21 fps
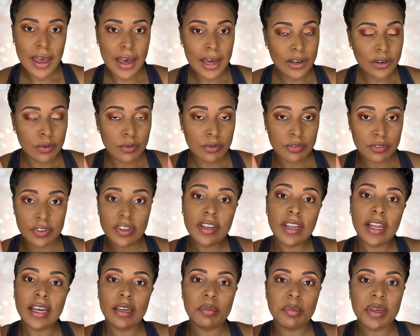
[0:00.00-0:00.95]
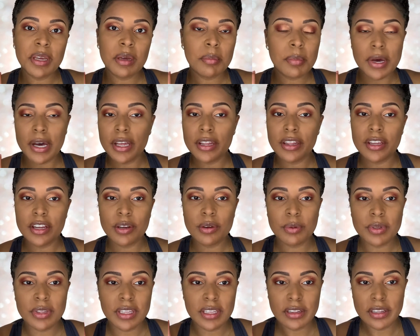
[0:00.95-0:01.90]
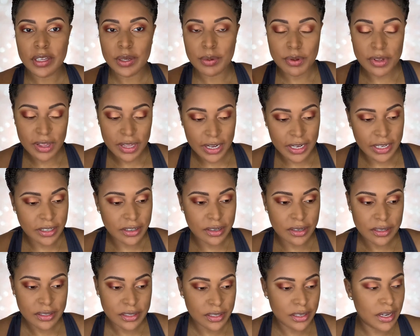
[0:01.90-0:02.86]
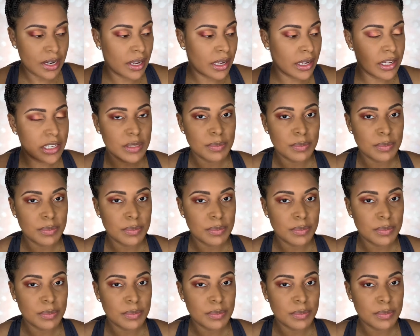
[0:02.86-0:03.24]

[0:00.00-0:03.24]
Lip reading: I don't feel like being bothered with a liquid liner today,